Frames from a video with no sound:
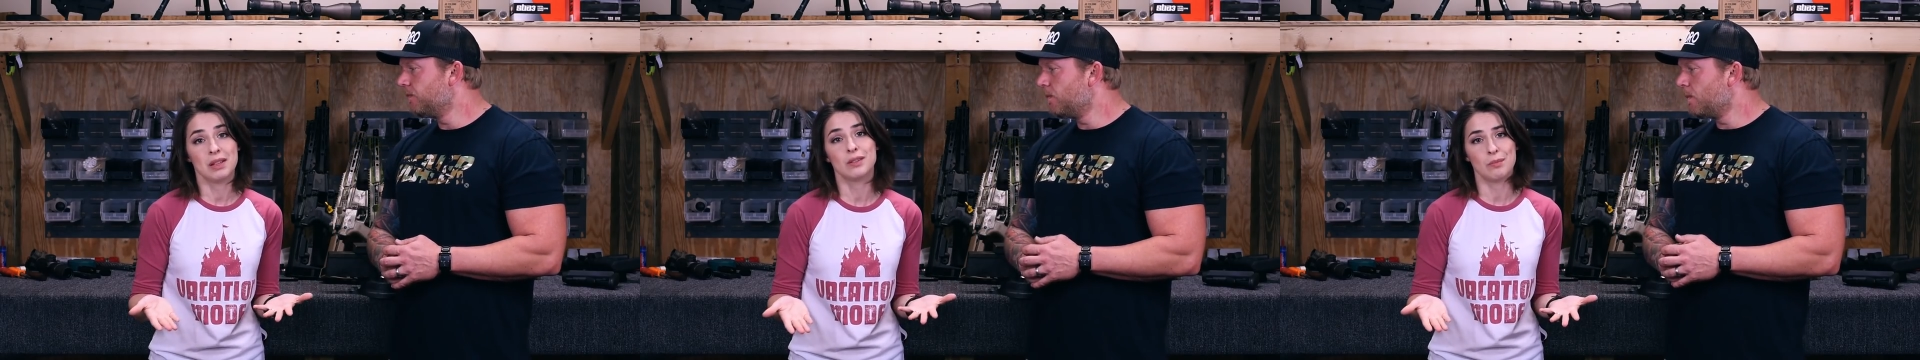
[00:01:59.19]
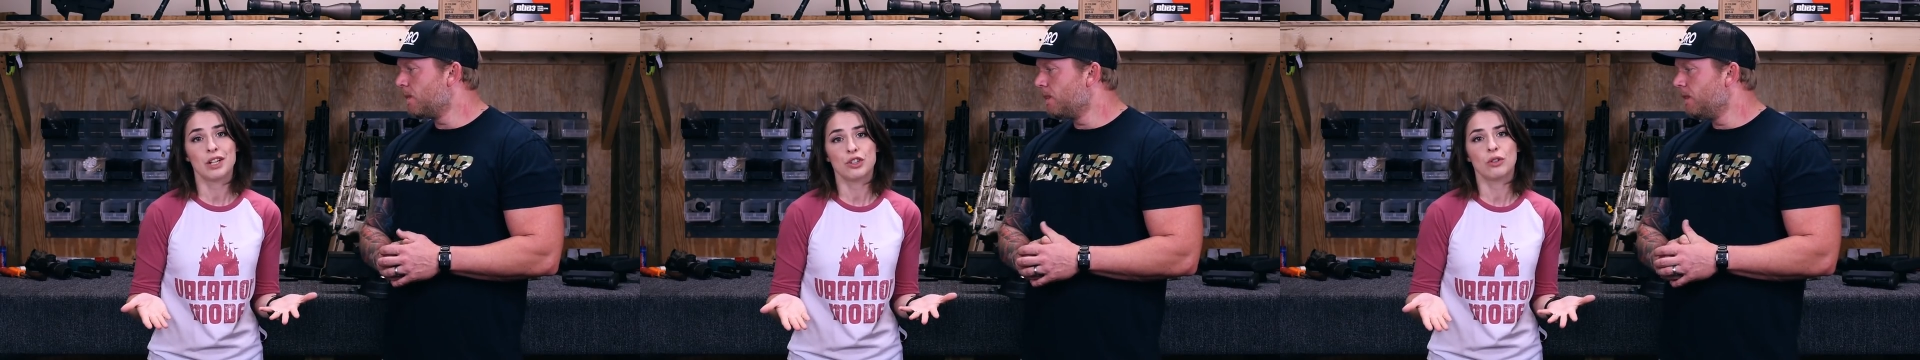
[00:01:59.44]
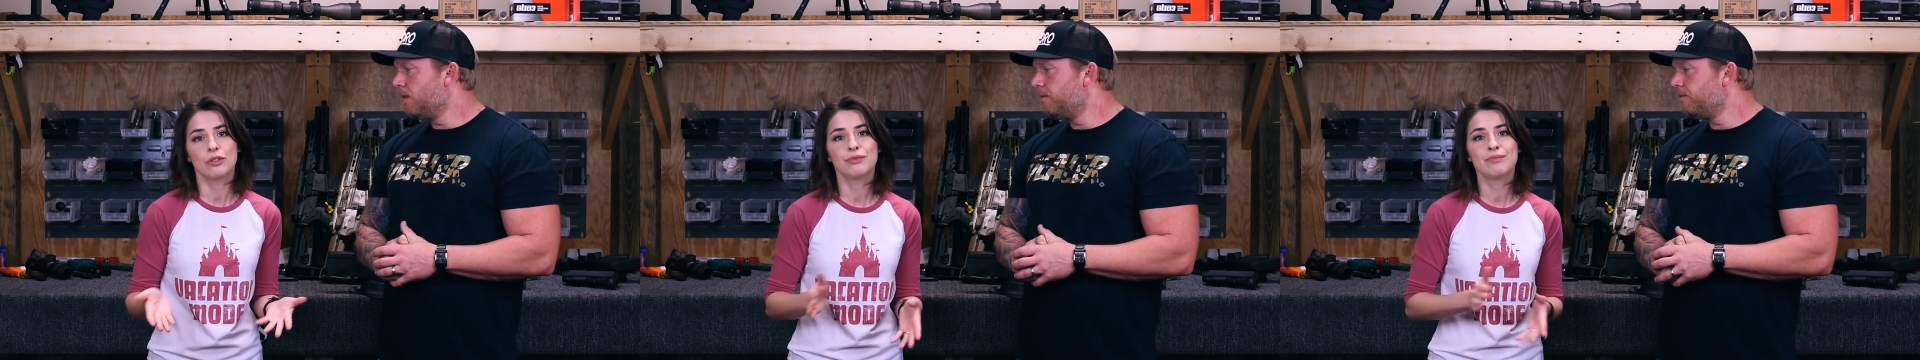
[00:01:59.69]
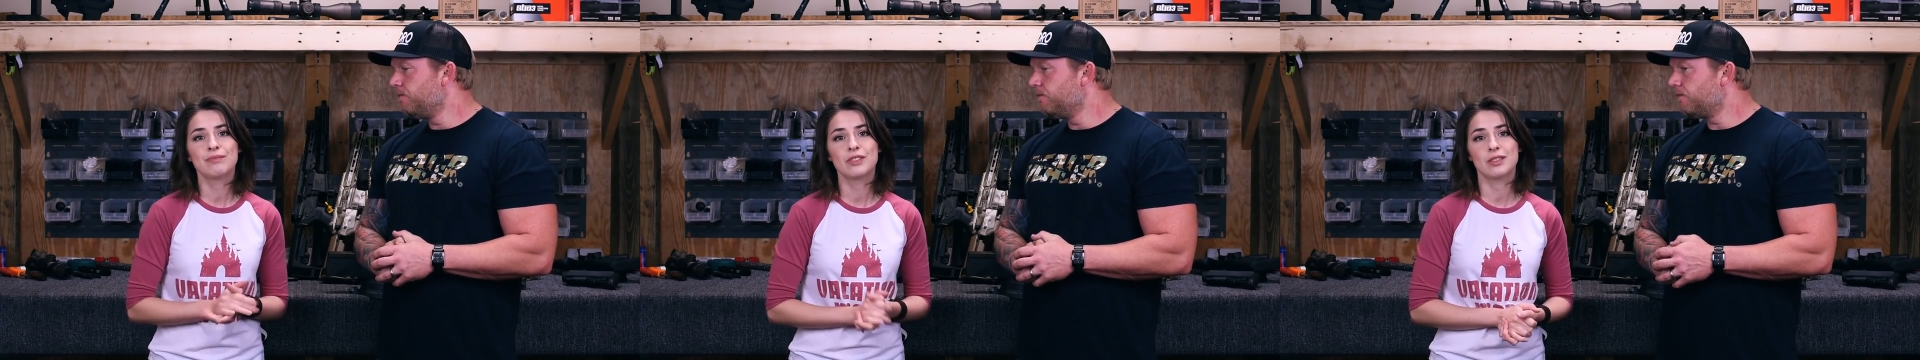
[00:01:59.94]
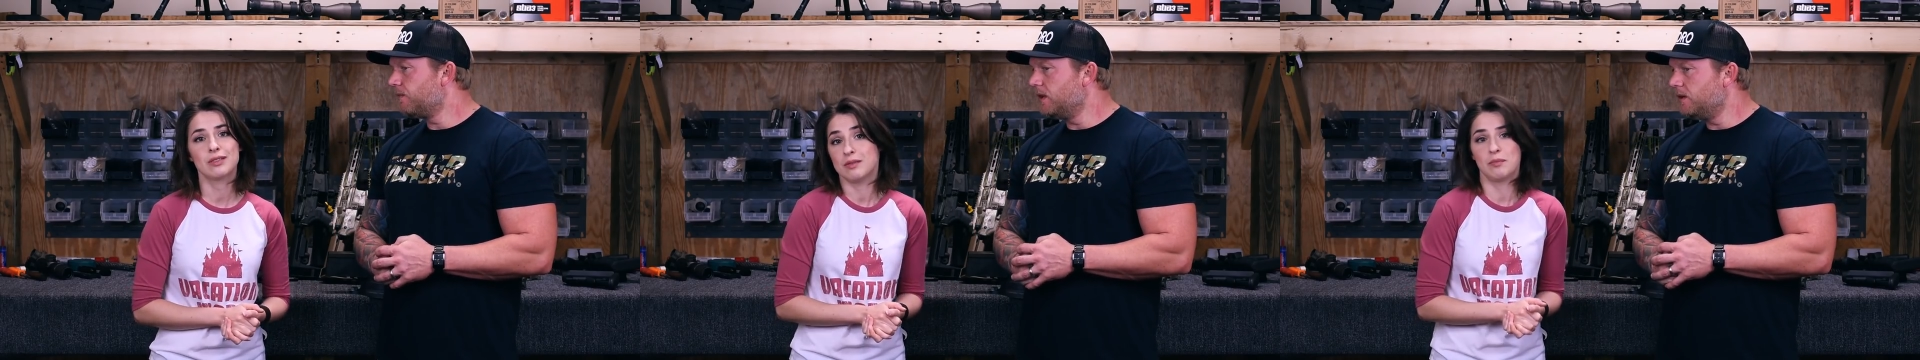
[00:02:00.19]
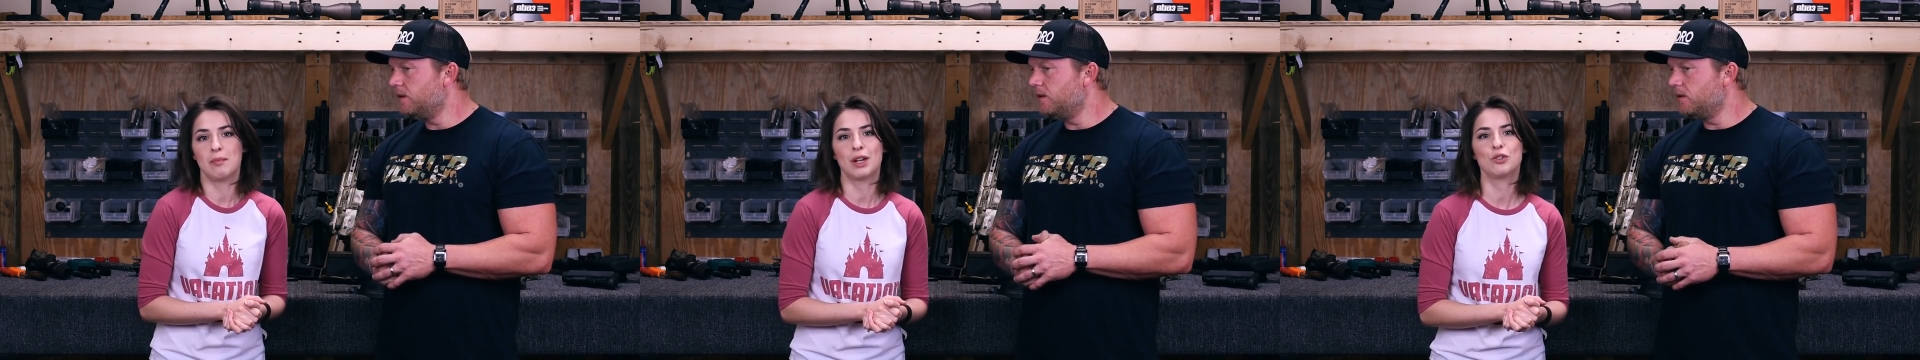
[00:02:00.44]
Speaker 1: it's magical.
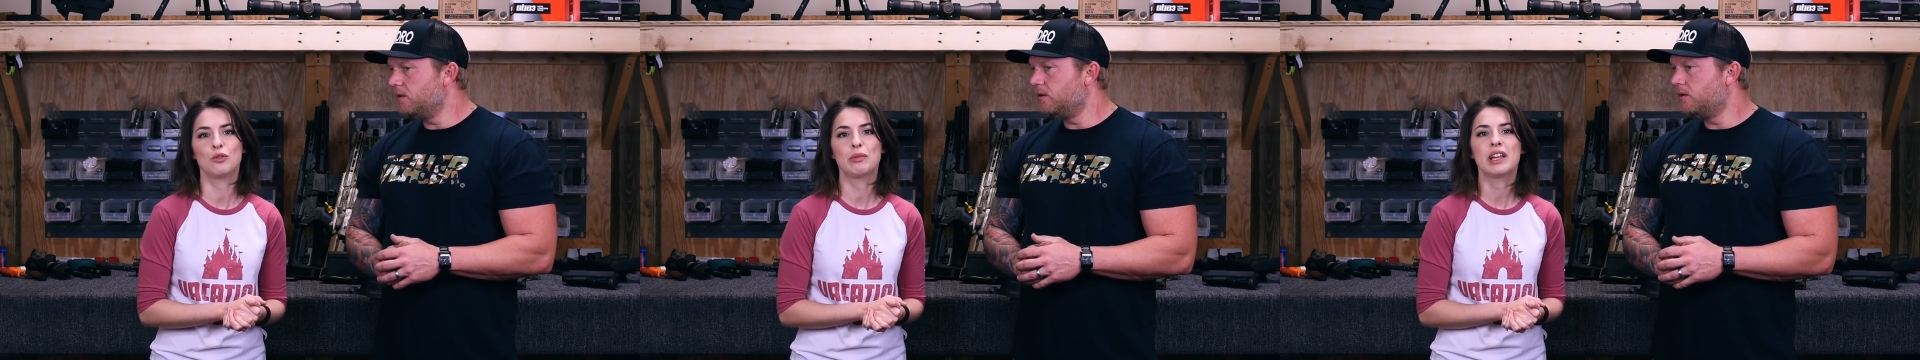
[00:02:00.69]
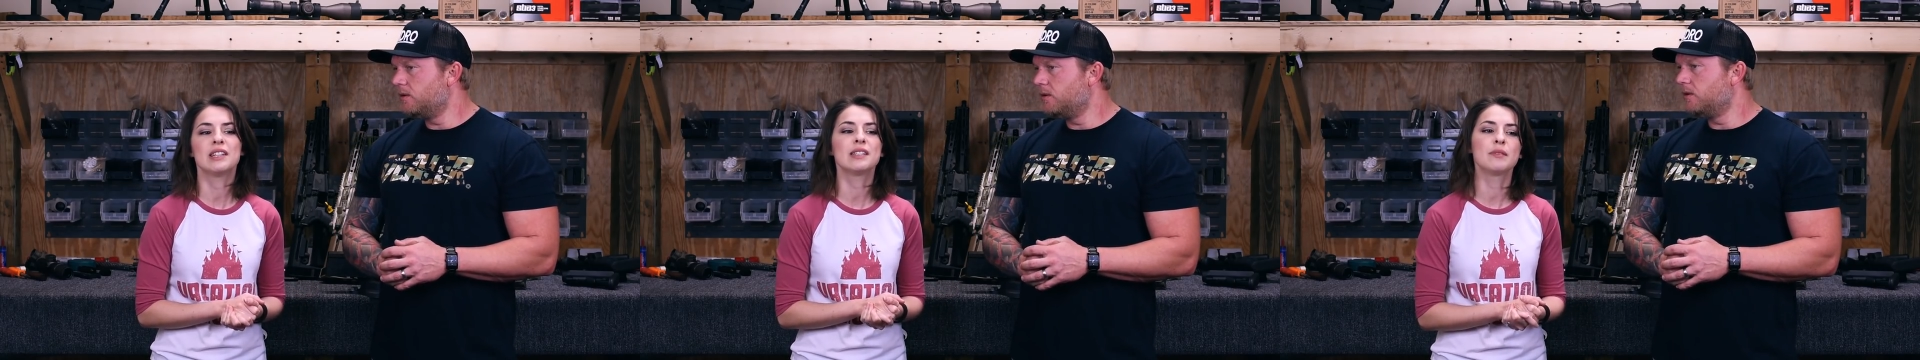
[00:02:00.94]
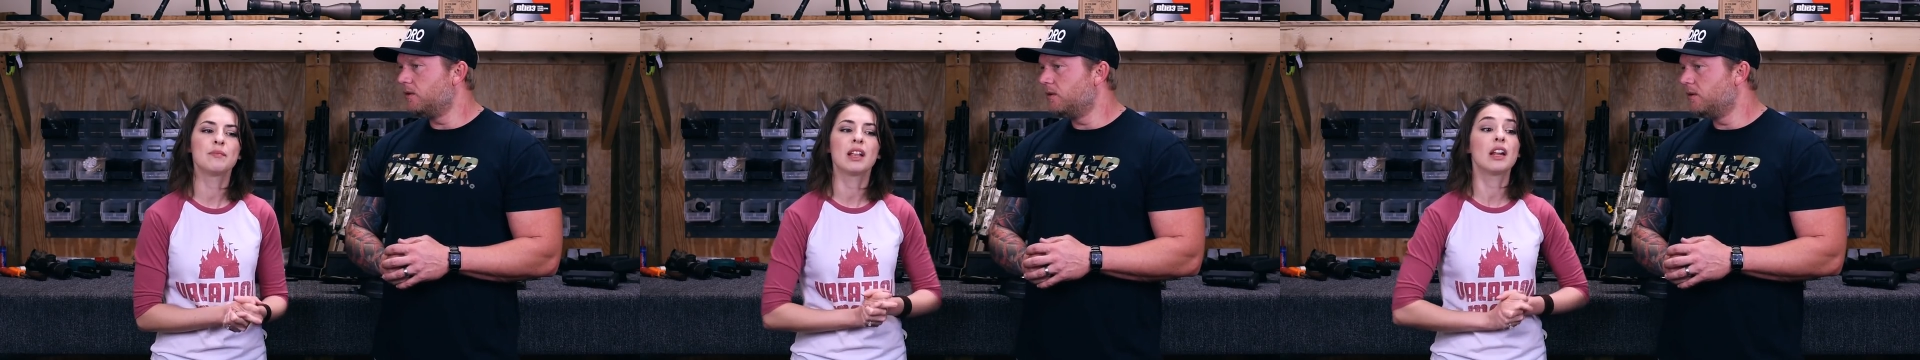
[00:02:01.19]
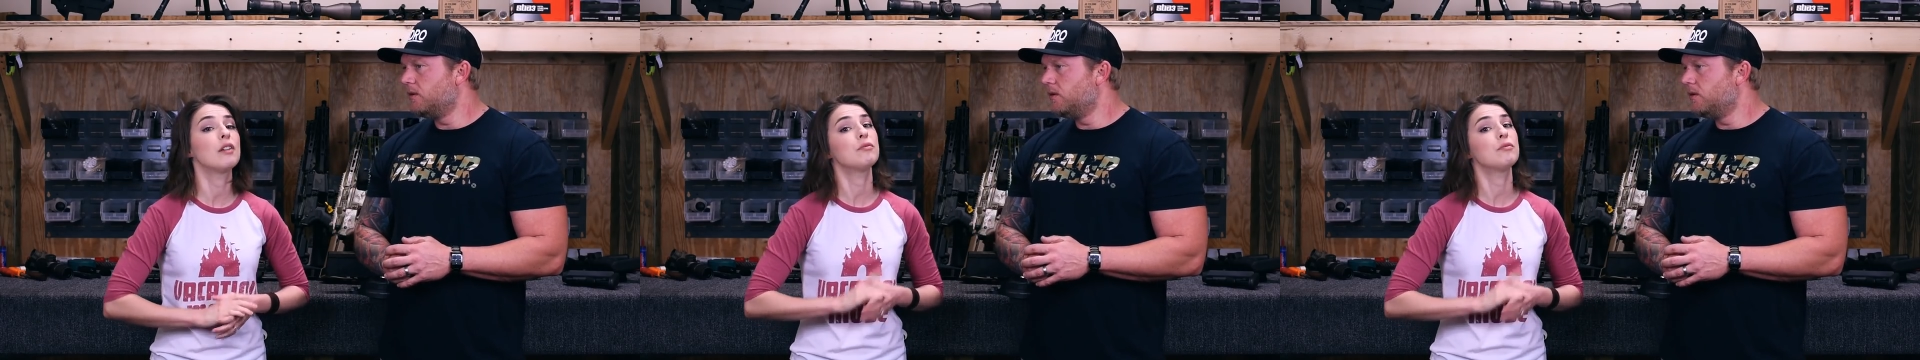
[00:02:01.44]
Magical place. And